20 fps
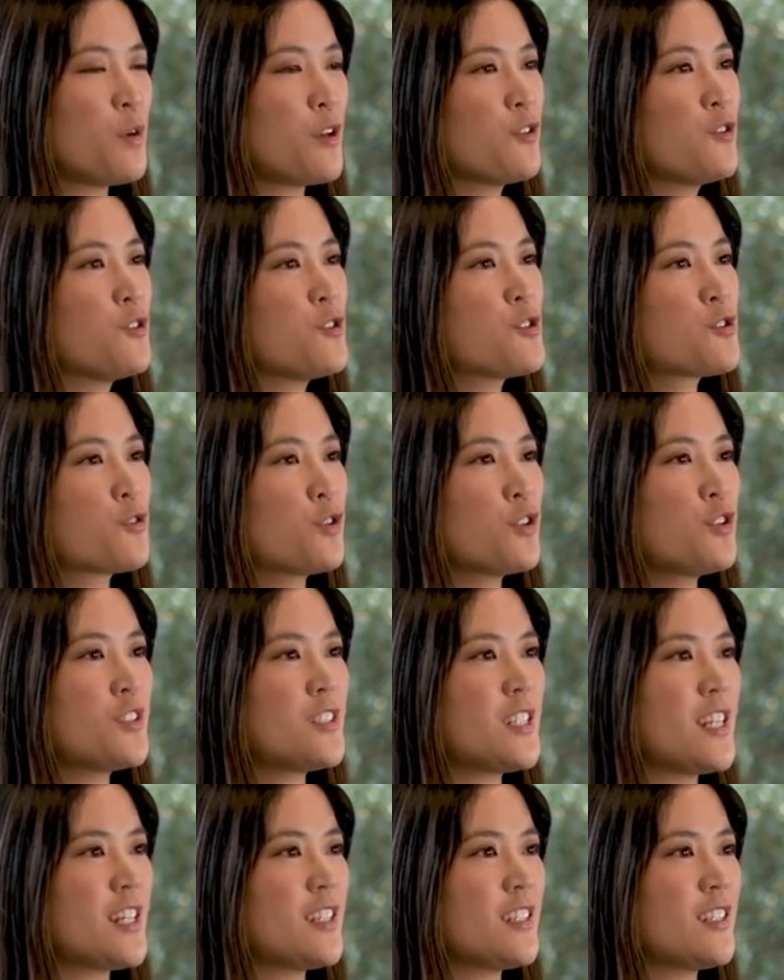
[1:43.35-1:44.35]
whether you store your
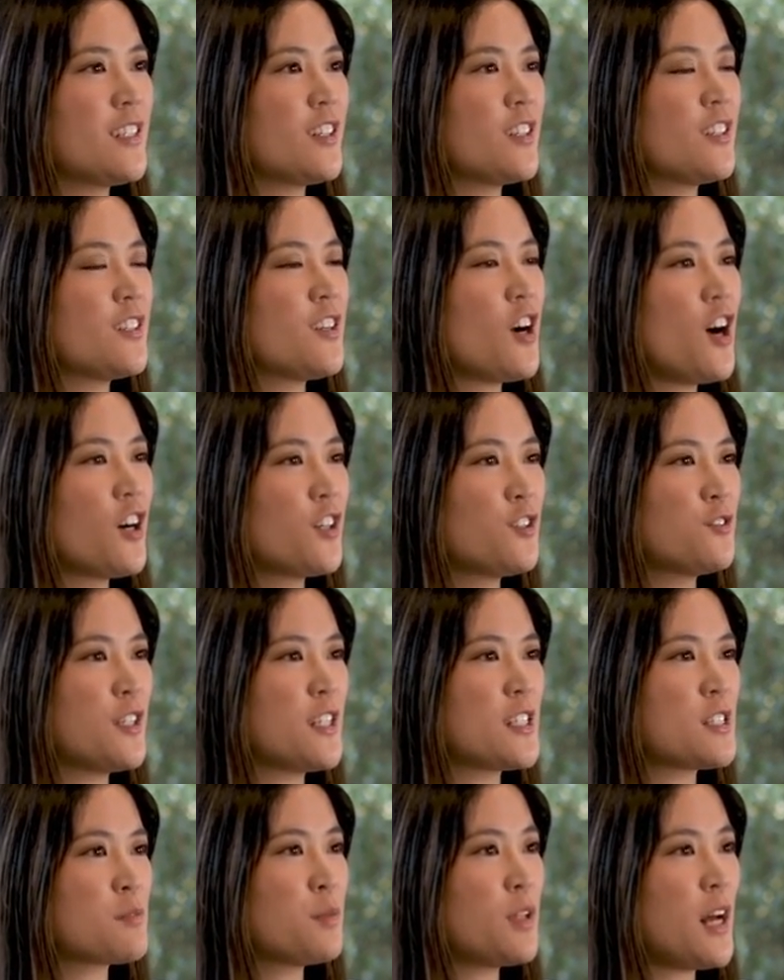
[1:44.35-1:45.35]
data on an
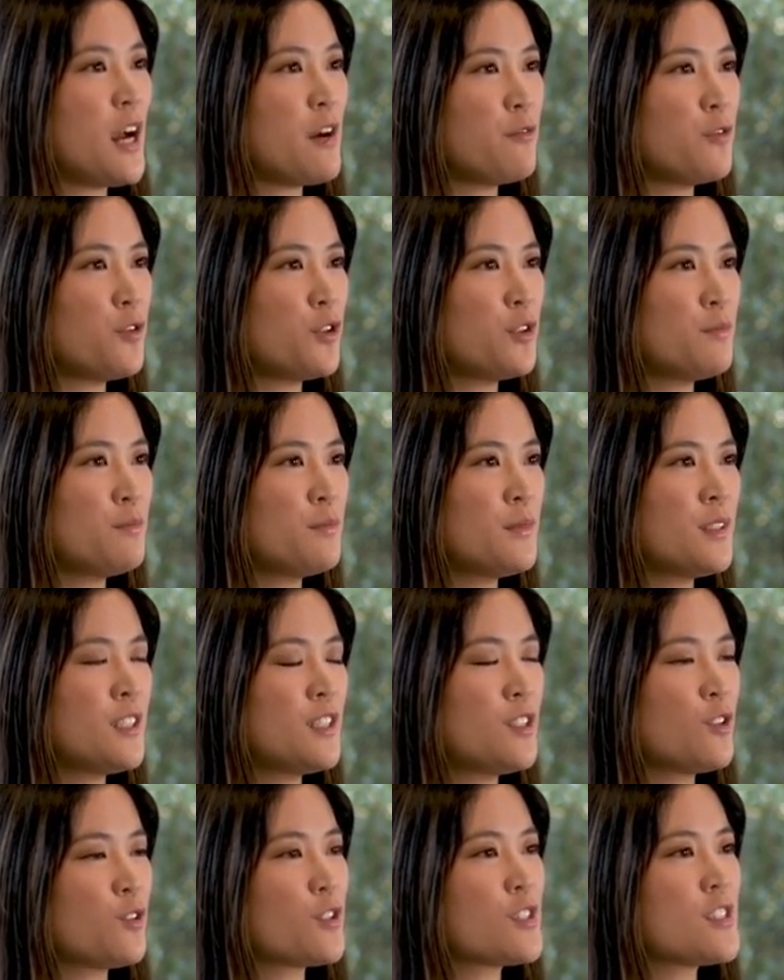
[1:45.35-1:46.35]
Autodesk platform
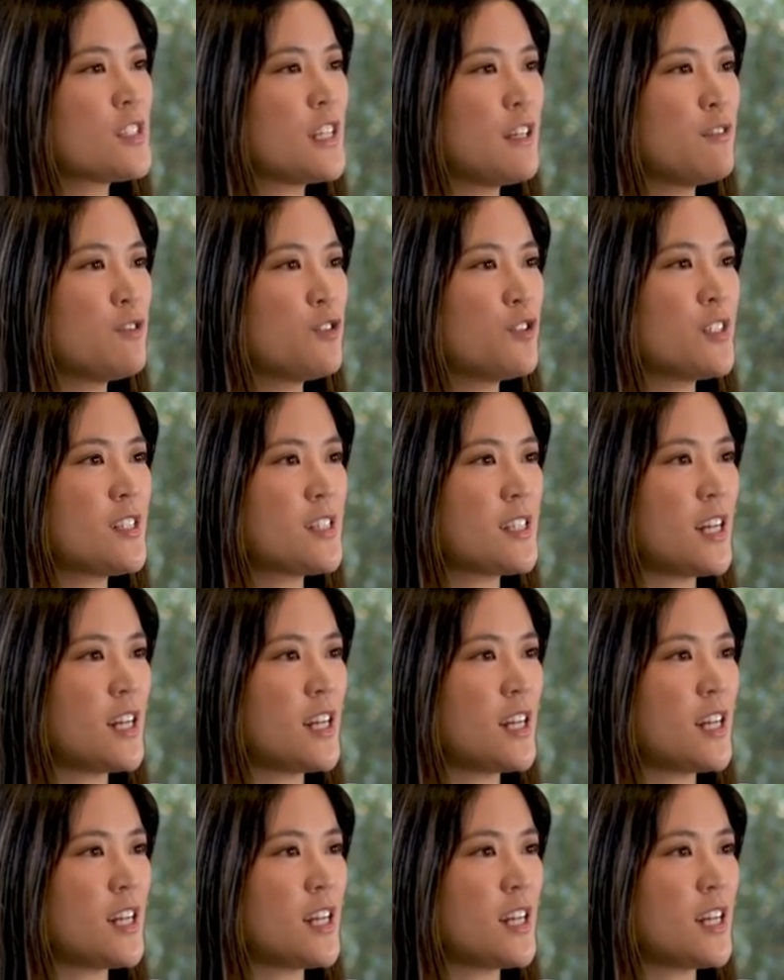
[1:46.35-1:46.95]
or save your